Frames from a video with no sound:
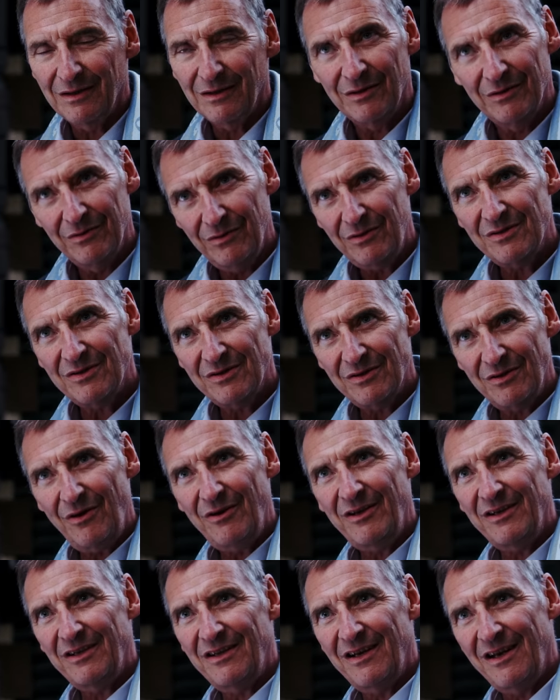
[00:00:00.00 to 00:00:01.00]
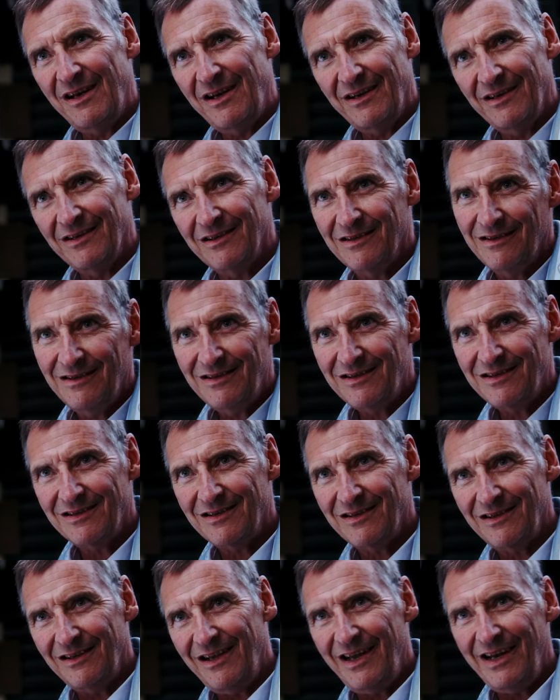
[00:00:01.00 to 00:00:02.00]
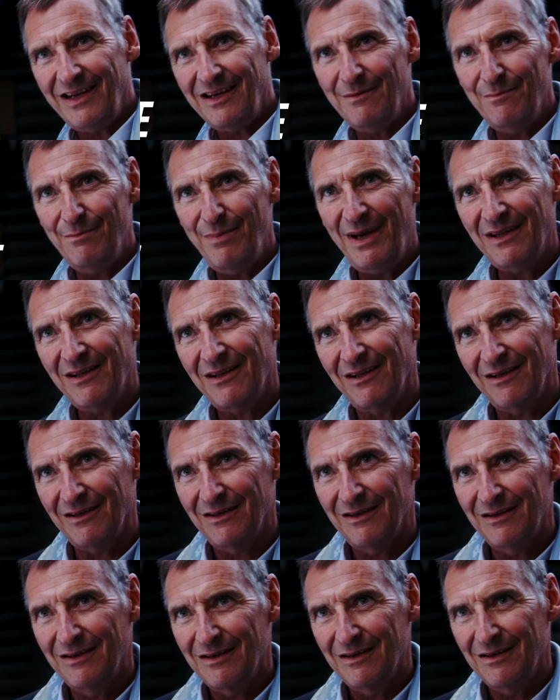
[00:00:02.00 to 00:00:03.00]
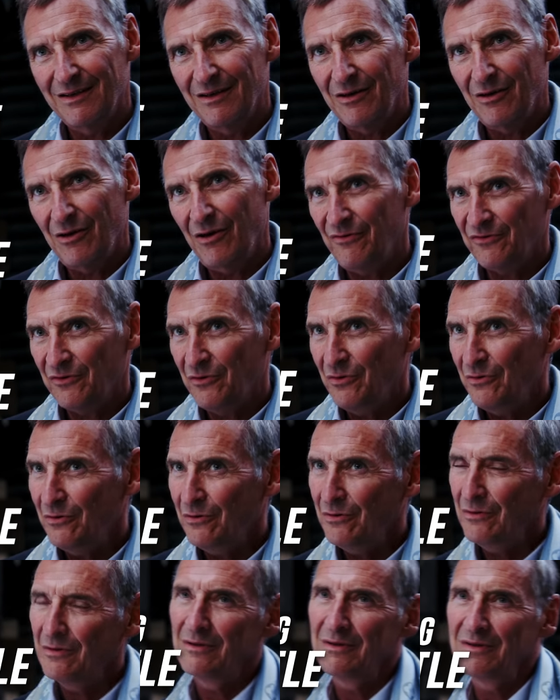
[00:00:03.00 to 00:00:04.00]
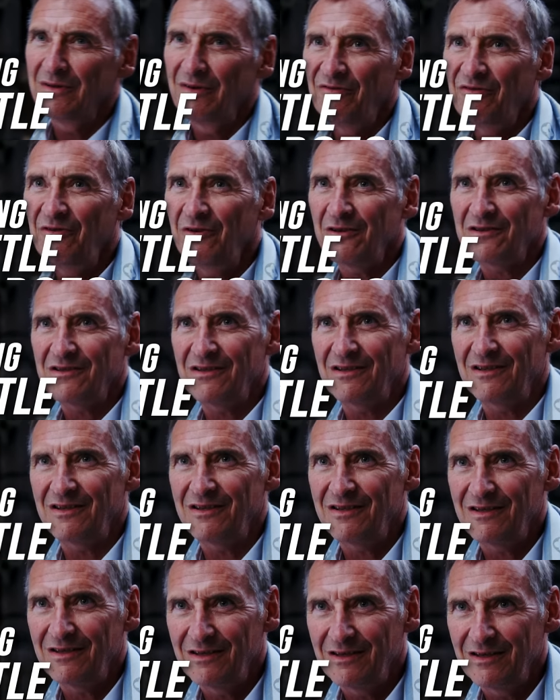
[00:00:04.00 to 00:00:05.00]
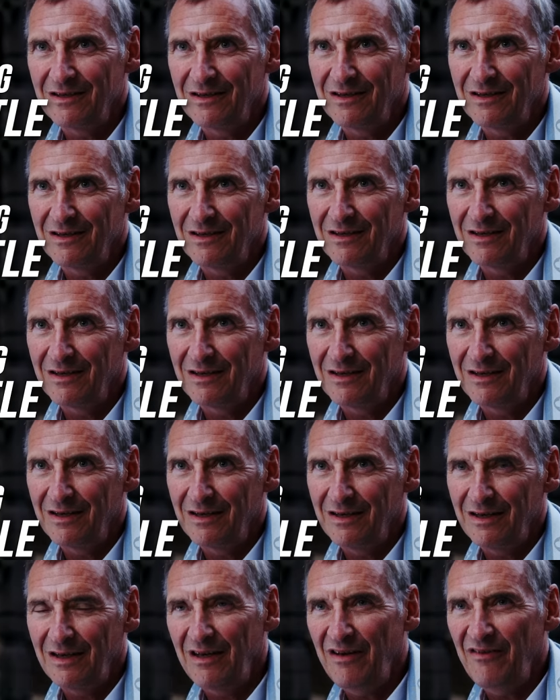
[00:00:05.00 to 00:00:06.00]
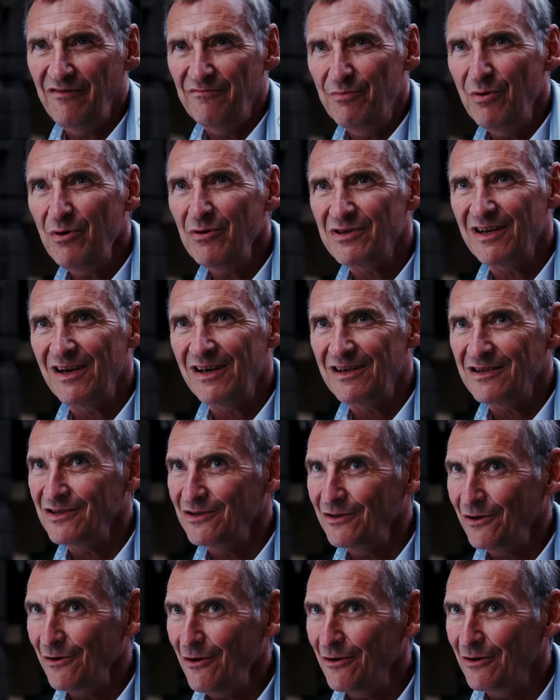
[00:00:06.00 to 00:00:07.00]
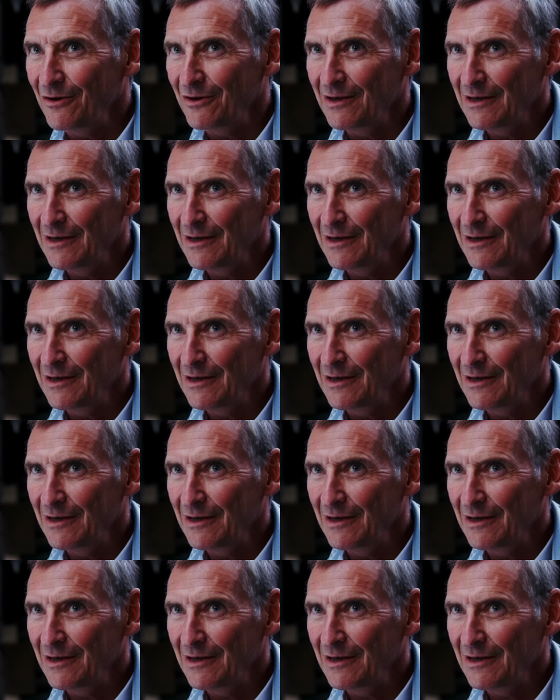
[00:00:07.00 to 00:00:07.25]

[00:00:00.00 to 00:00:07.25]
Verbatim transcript: Good storytelling is like a battle of two forces. If both are strong,